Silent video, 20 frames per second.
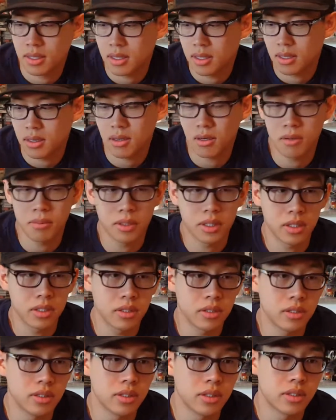Oh my
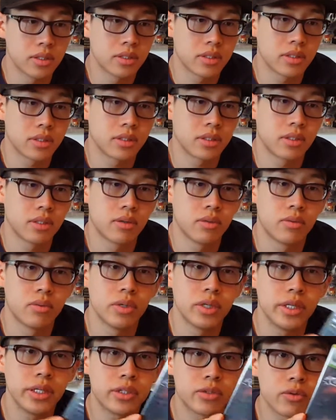goodness.
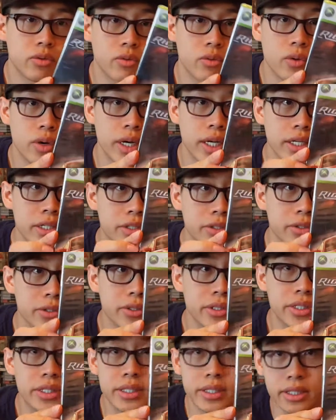Ridge Racer
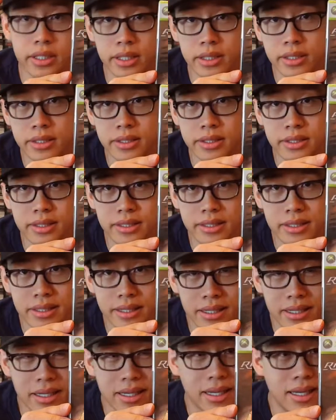6.
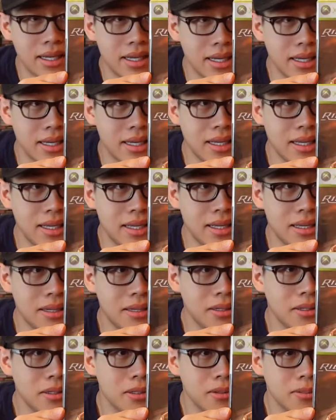
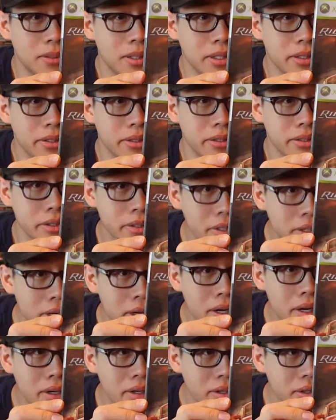Oh my god.